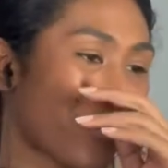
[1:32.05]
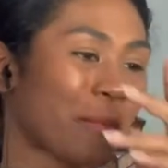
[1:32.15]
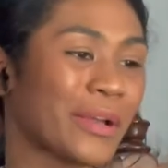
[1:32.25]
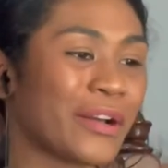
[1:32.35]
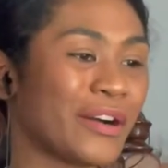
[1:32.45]

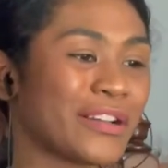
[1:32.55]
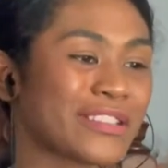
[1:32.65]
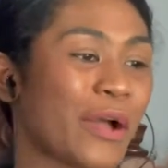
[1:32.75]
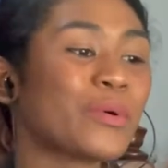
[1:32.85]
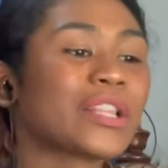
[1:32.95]
because
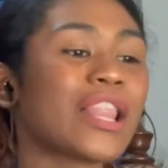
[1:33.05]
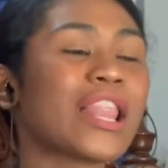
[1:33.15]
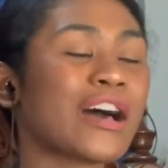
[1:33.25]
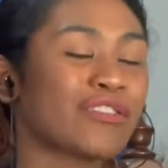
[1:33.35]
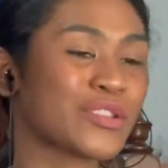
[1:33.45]
I would
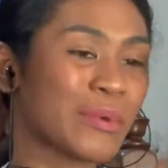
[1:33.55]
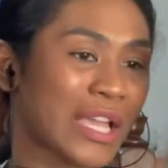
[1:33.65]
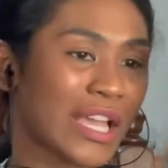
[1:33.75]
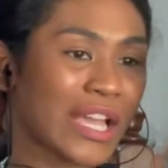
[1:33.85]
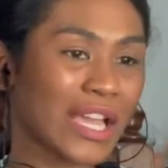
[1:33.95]
love to
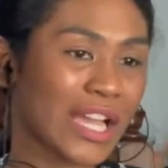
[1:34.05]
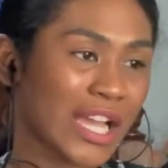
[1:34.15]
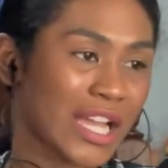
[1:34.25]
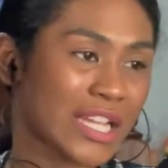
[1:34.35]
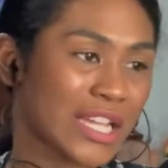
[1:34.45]
be
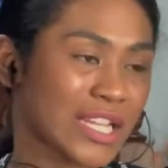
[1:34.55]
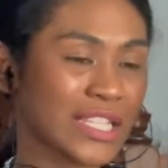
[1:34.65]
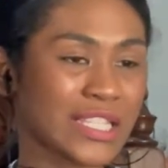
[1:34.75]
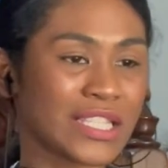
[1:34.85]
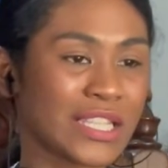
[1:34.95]

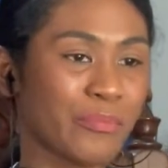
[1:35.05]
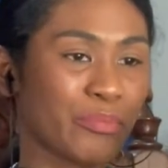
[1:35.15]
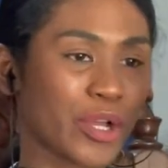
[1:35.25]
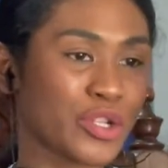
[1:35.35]
tip